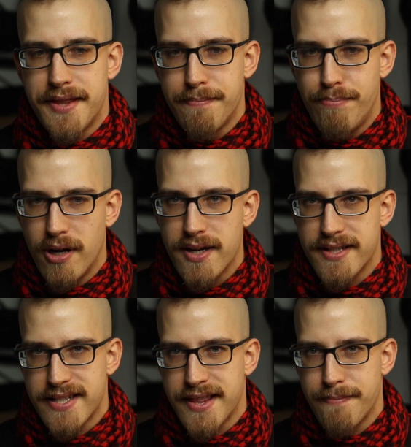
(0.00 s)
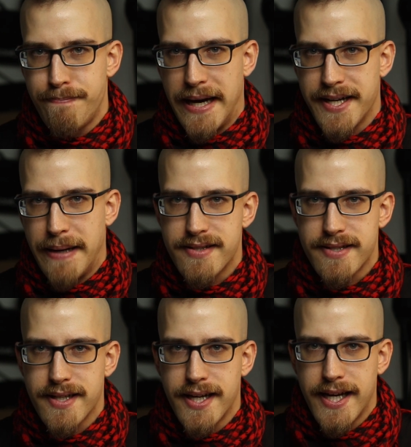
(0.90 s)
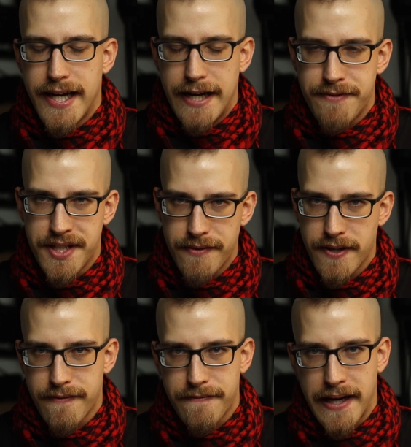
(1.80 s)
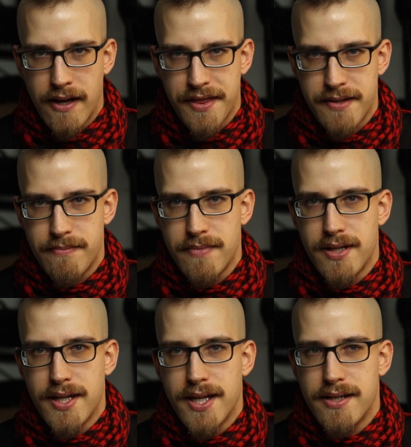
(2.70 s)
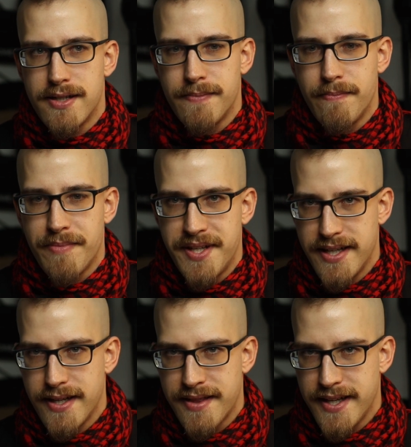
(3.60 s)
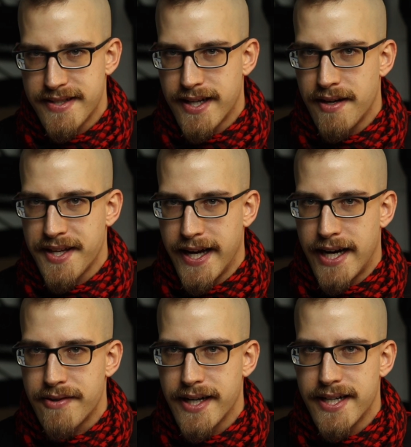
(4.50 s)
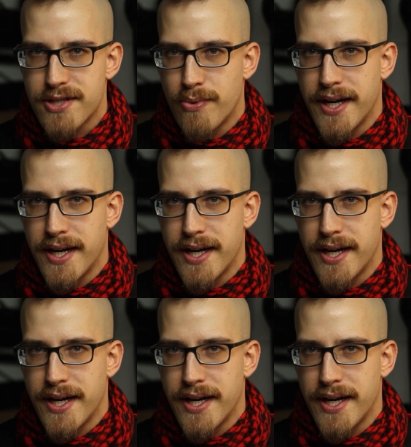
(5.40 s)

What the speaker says: the pockets and the panels have a different feel on them. These are the areas